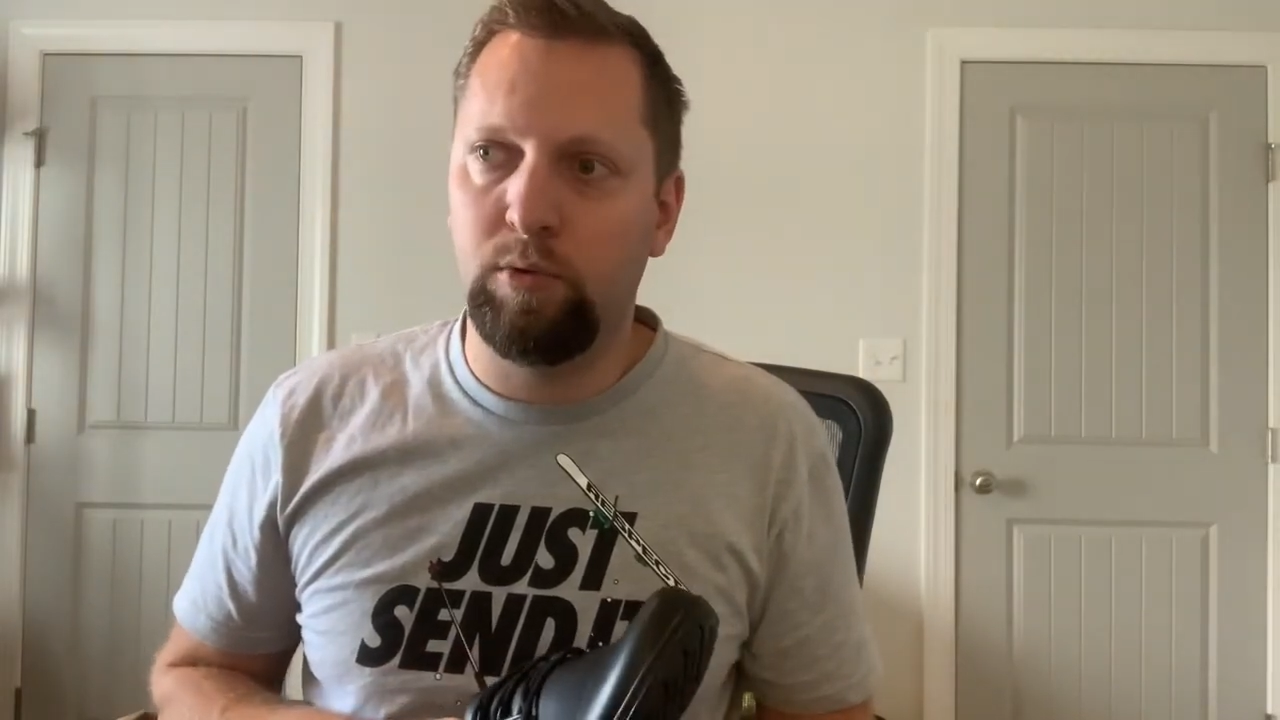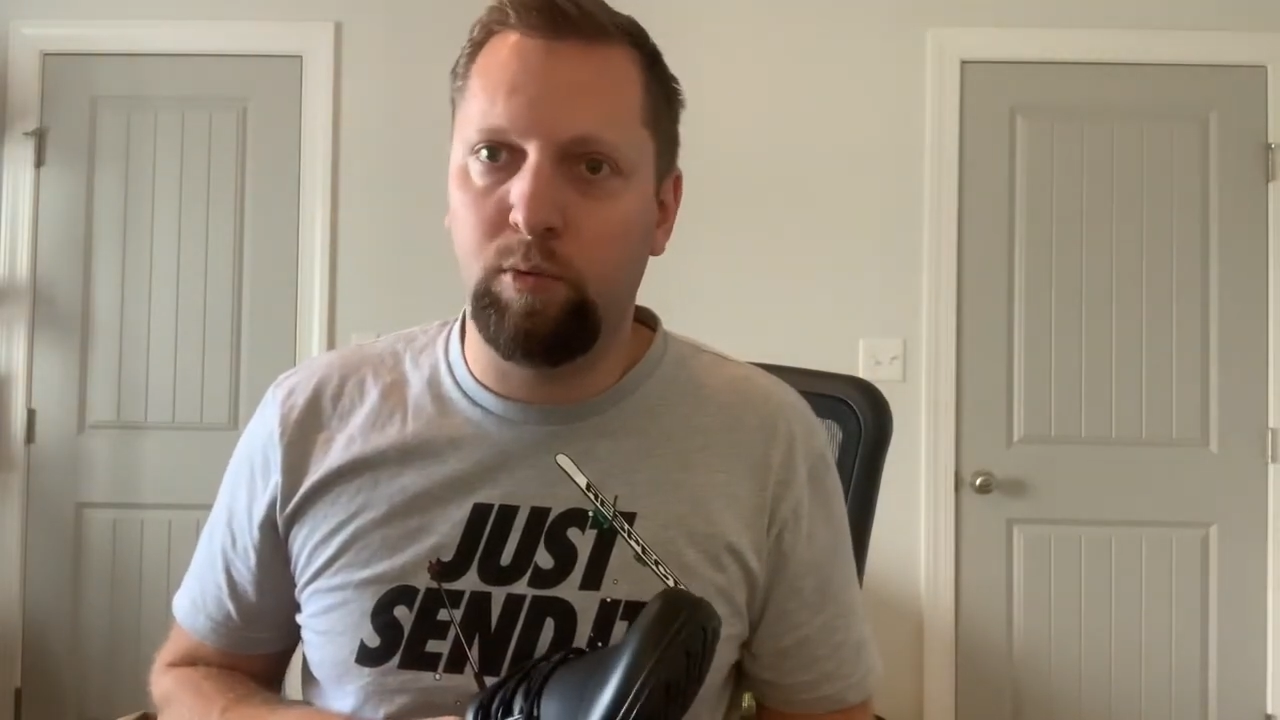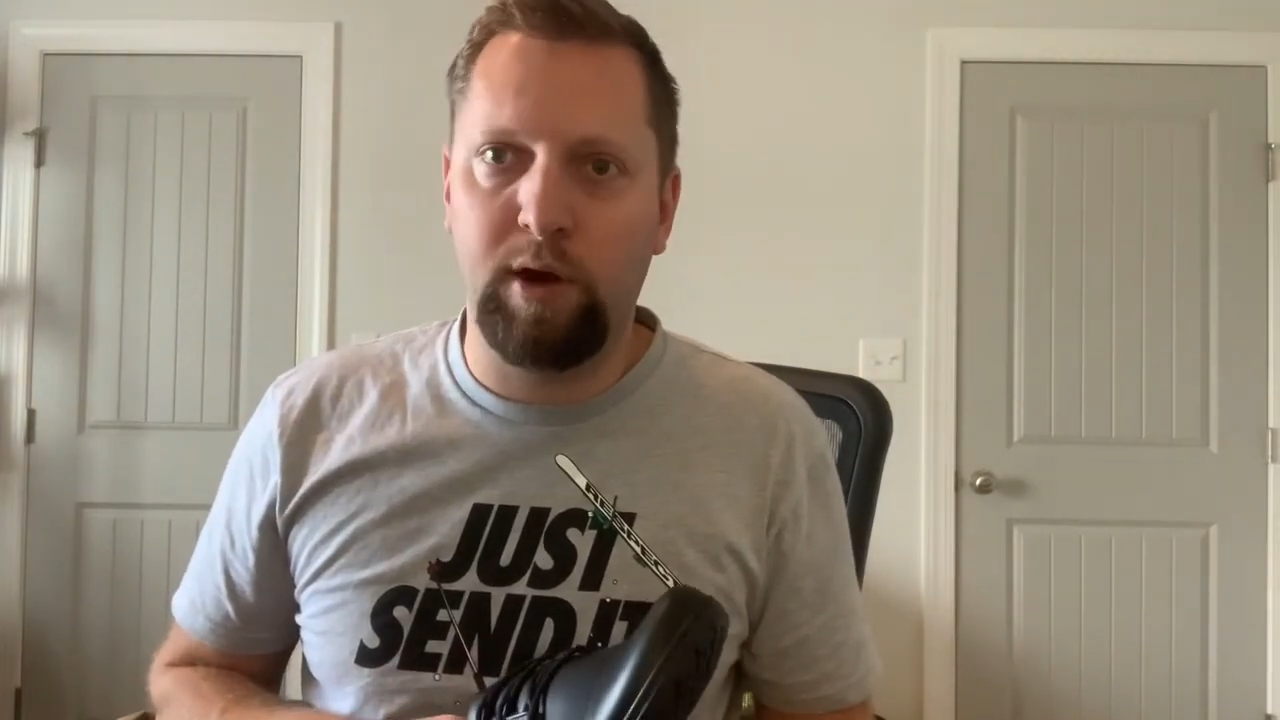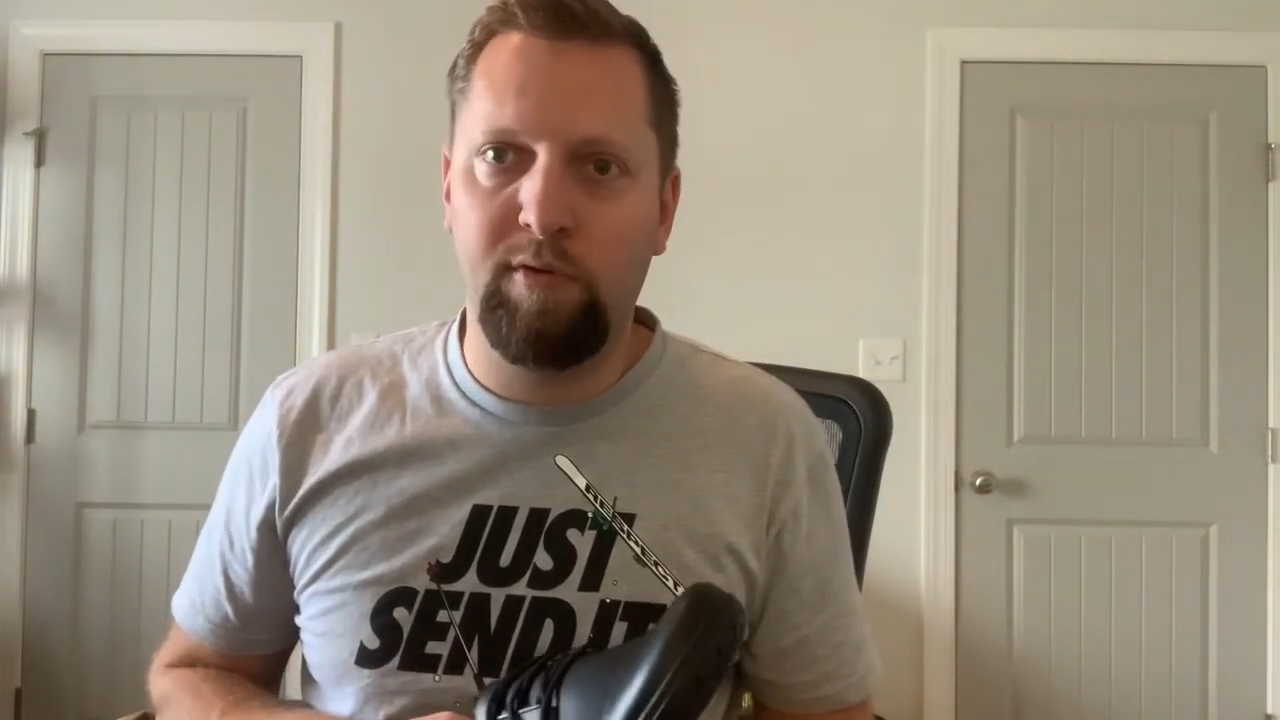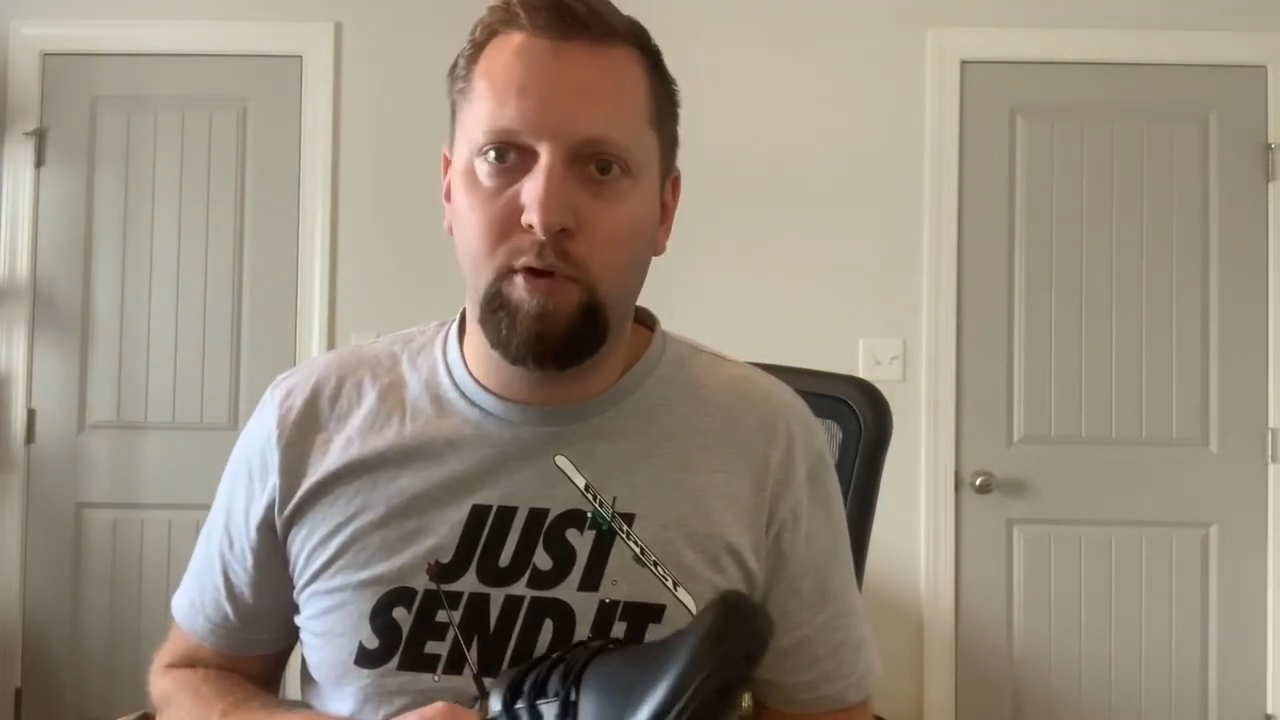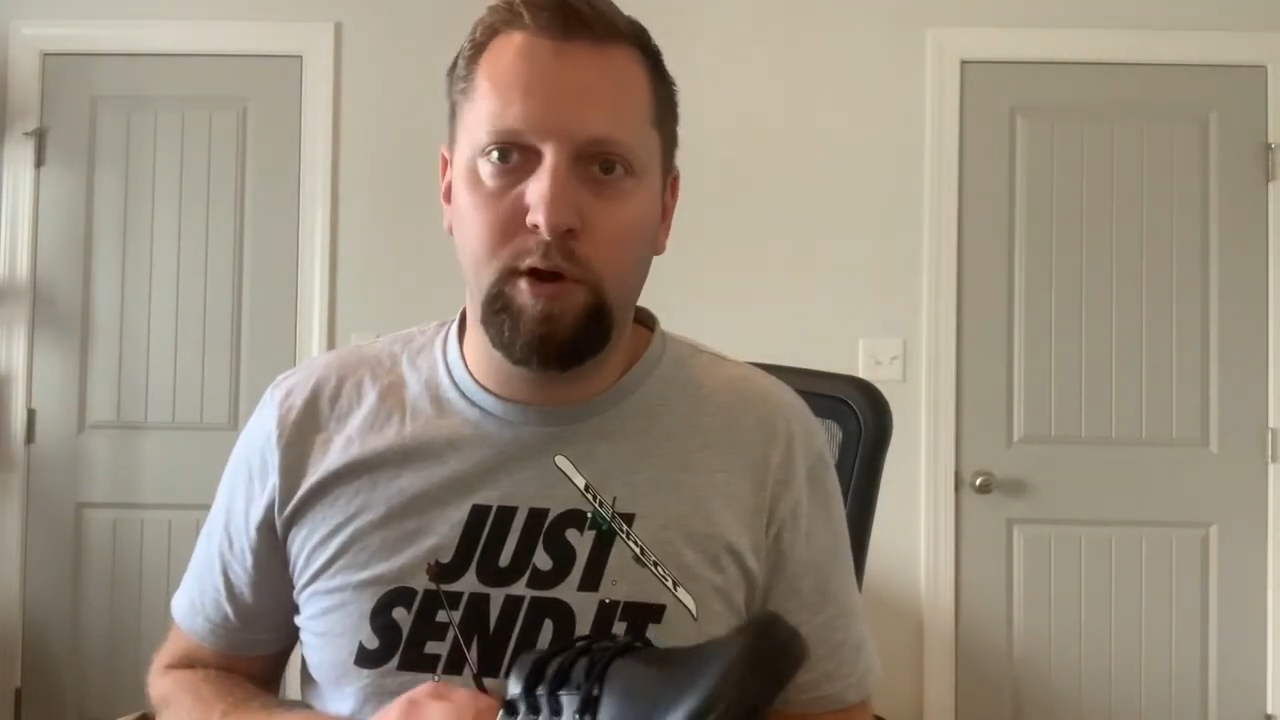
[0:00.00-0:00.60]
whatever.